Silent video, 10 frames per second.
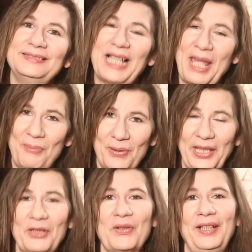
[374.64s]
and
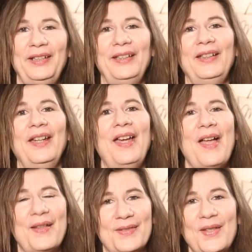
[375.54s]
pretty cranky.
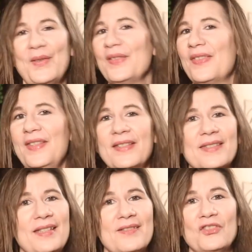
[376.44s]
So
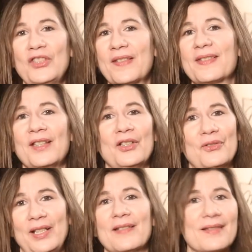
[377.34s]
this is just a
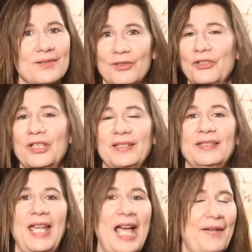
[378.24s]
great solution
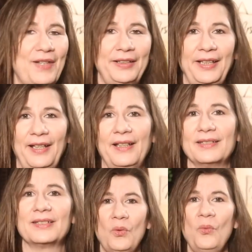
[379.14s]
to have on
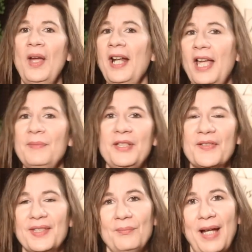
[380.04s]
hand. When I'm
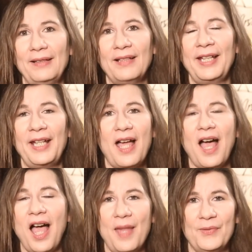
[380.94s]
using my light,
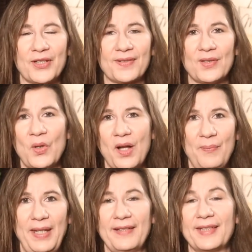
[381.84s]
I'm just so
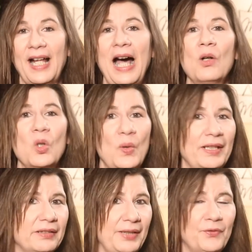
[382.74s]
amazed at how
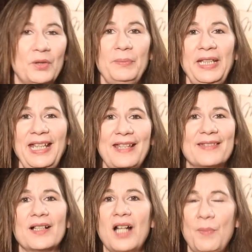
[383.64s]
quickly. For me,
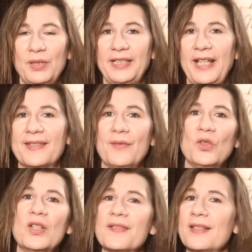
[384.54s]
it's a couple days. Of
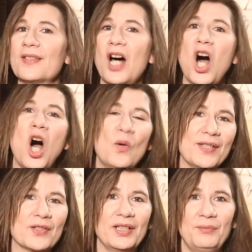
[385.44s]
course, that's
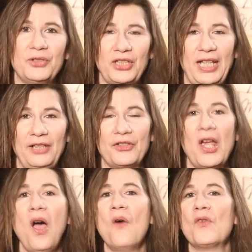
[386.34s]
always going to change
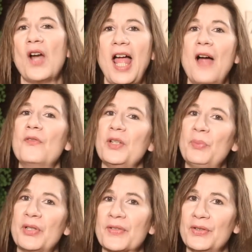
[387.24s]
for every
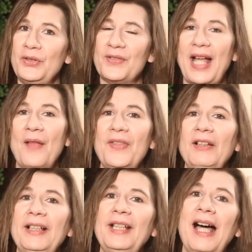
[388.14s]
person who's out
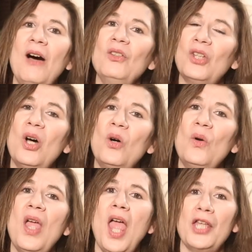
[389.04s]
there, and how
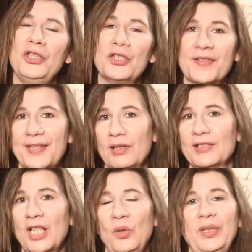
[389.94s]
low your
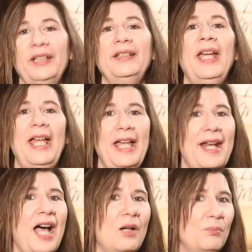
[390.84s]
serotonin and
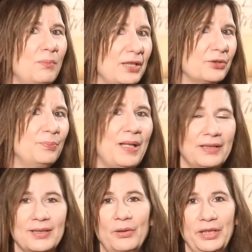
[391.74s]
how much
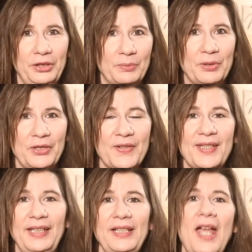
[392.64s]
melatonin you're
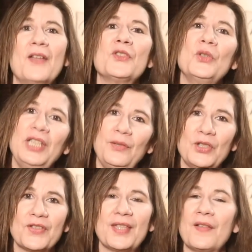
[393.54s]
producing. So give
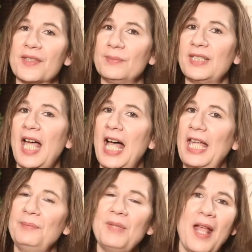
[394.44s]
yourself some
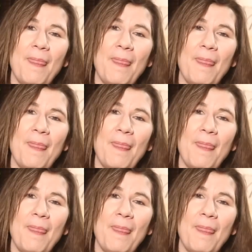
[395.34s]
time.